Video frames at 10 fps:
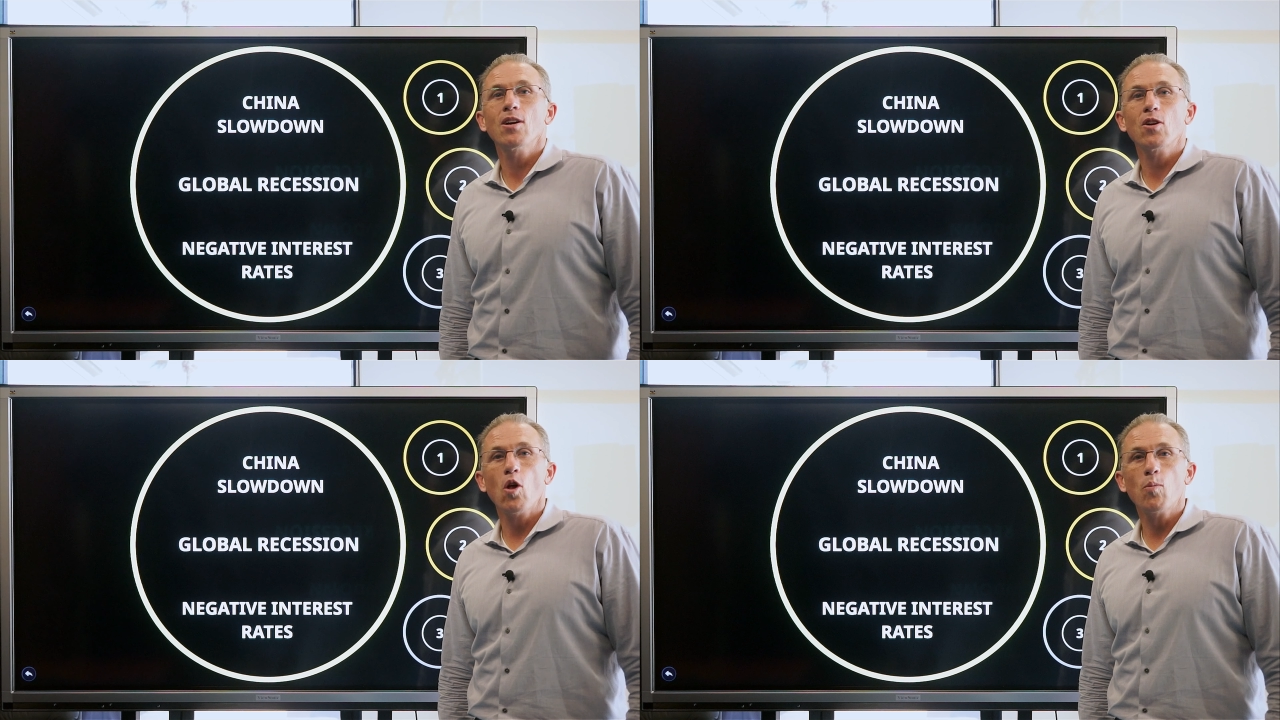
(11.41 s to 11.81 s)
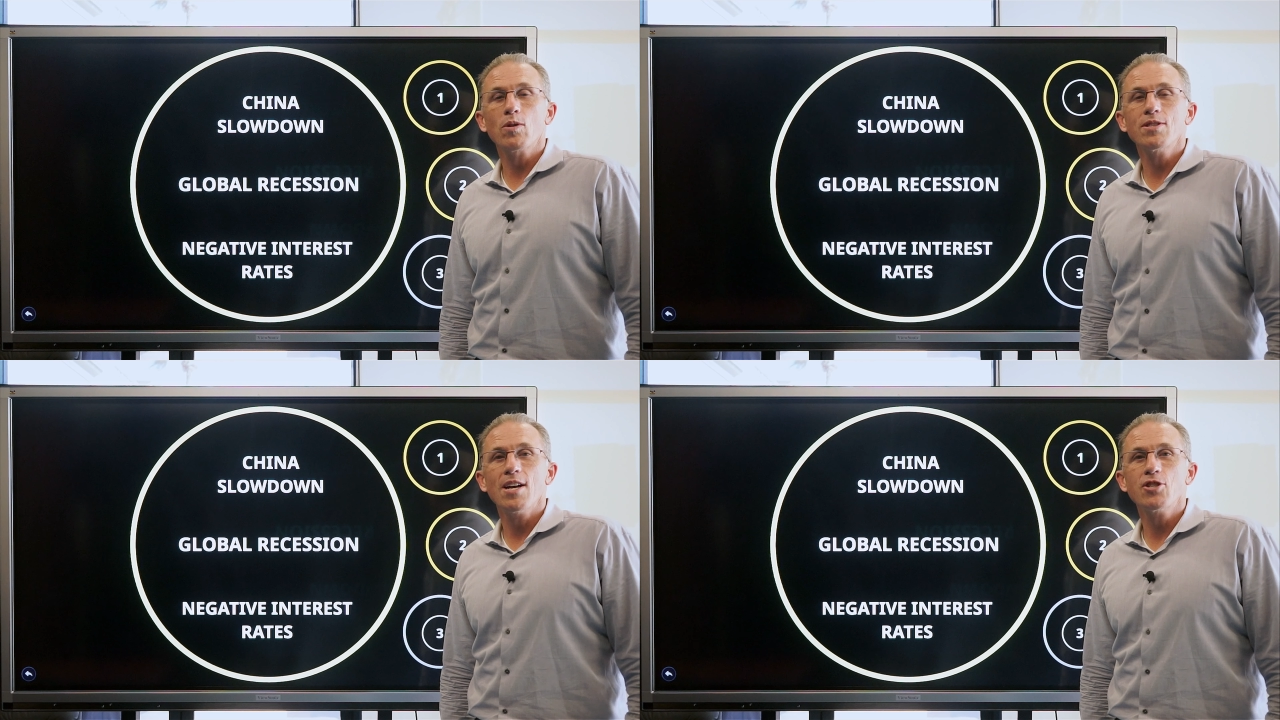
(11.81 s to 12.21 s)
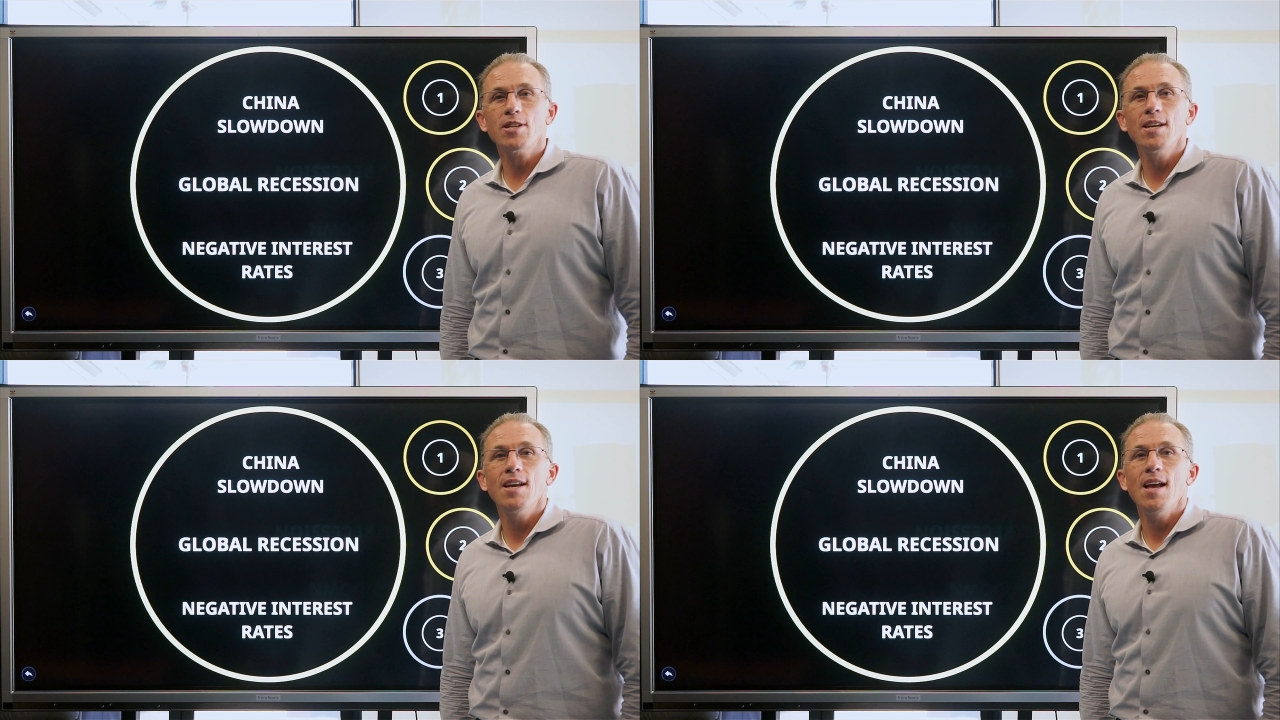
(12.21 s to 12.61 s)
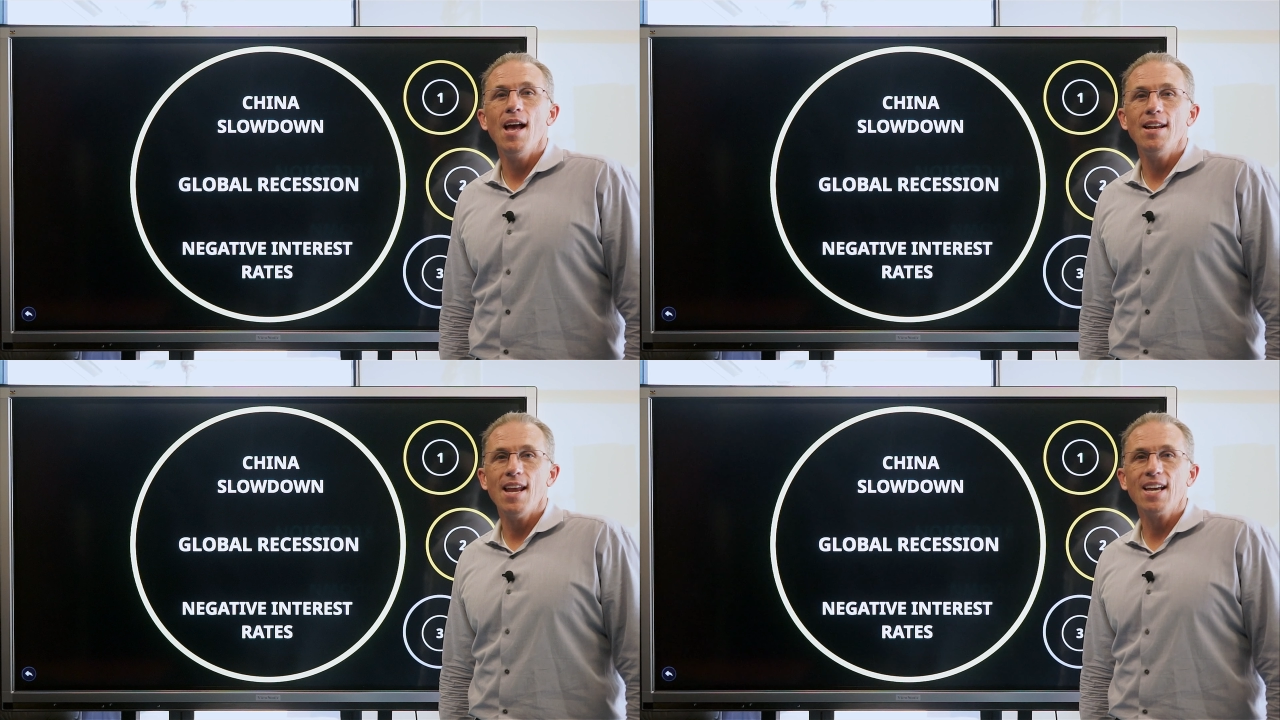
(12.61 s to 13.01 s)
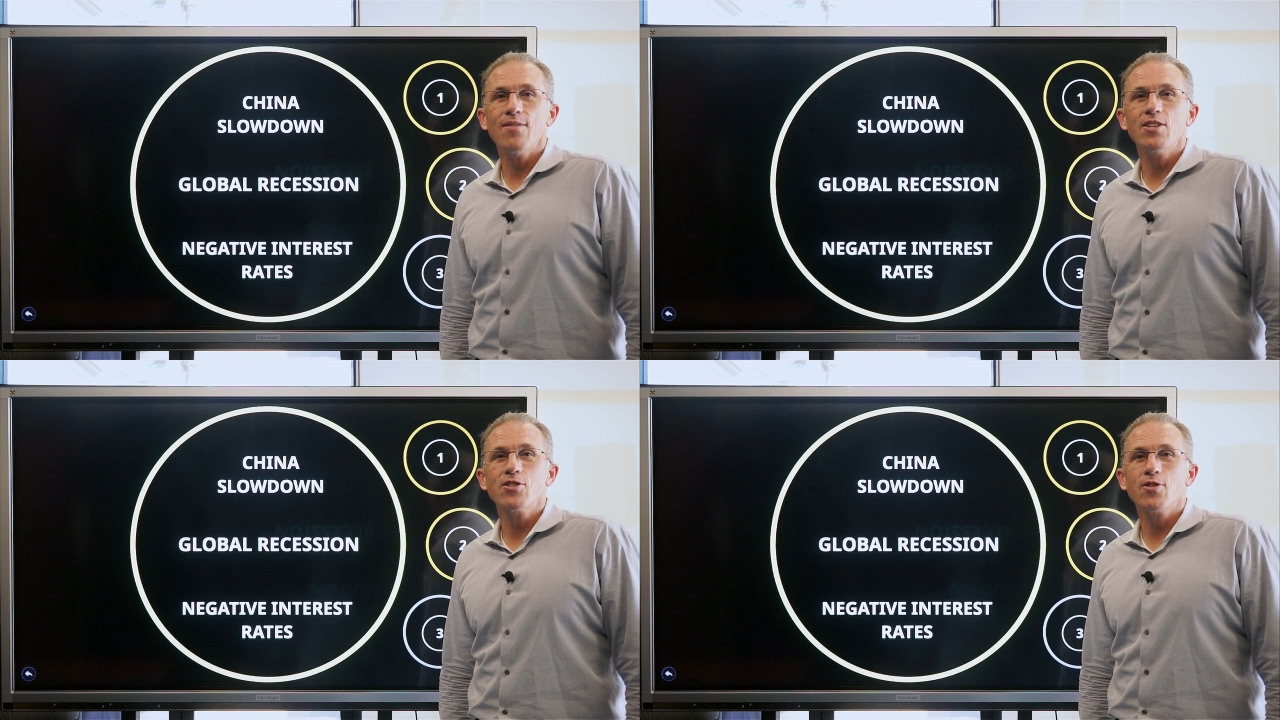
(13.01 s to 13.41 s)
global recession, and
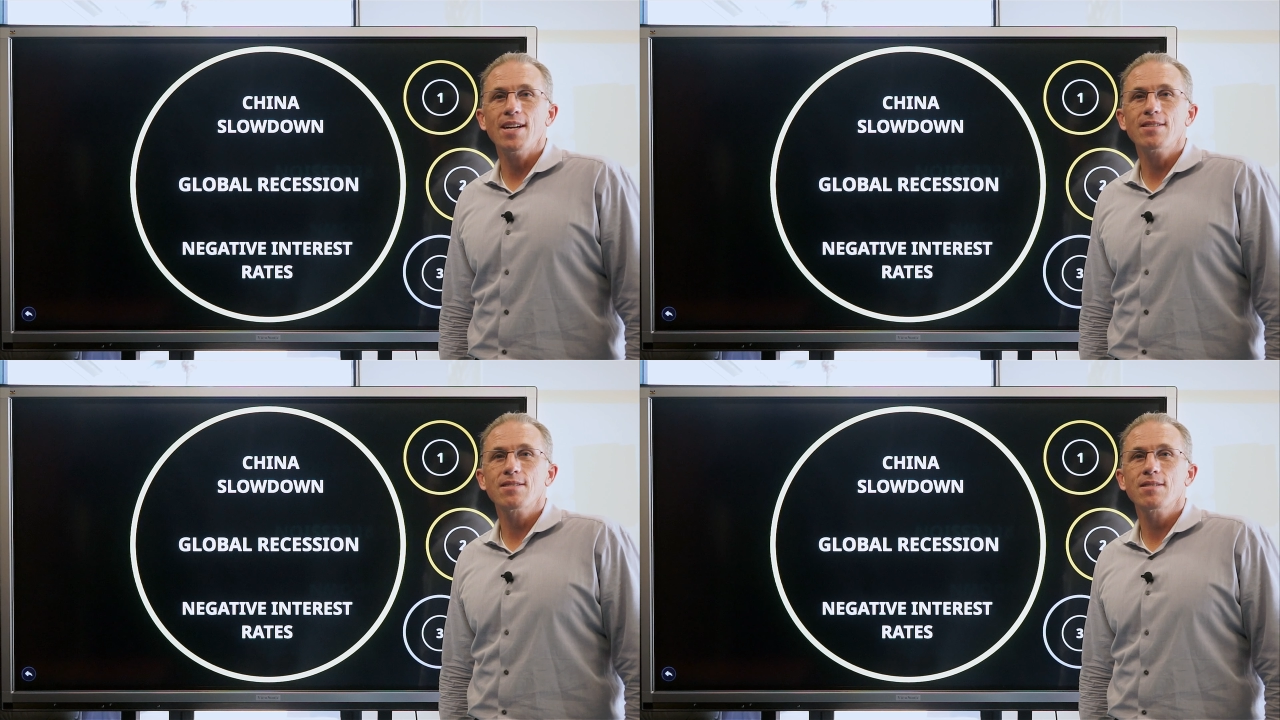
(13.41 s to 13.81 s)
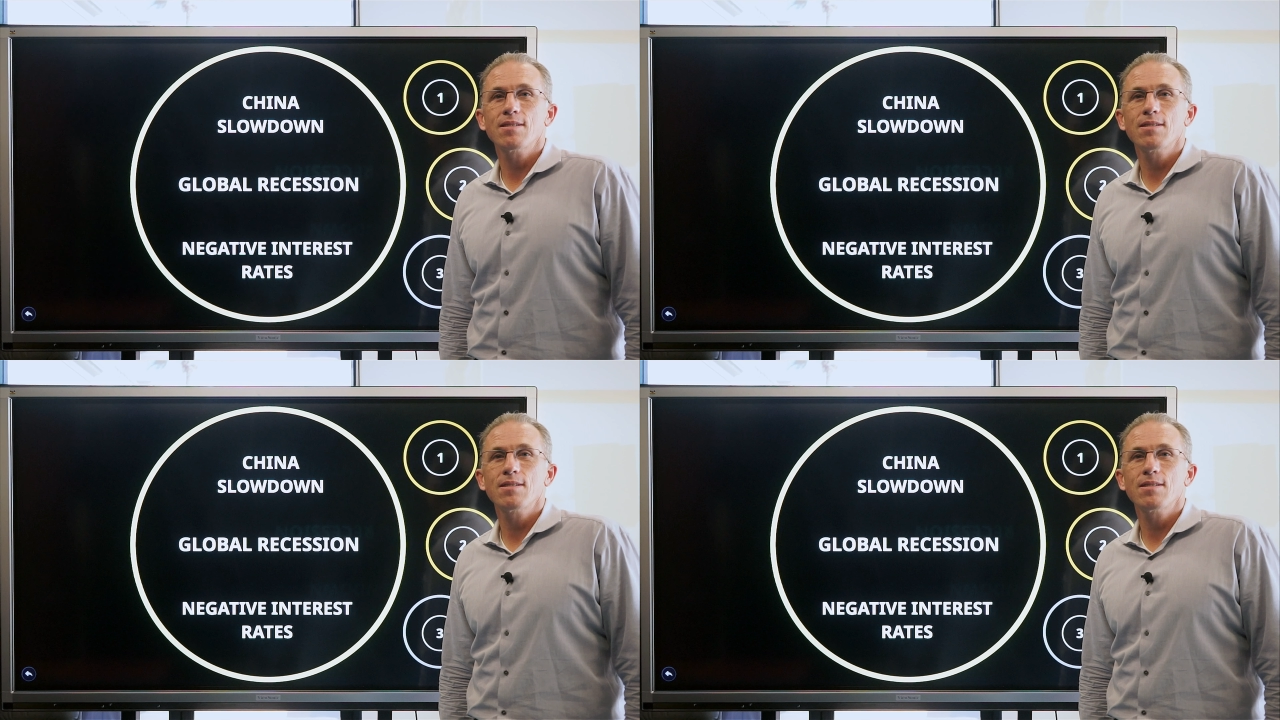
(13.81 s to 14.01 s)
negative interest rates.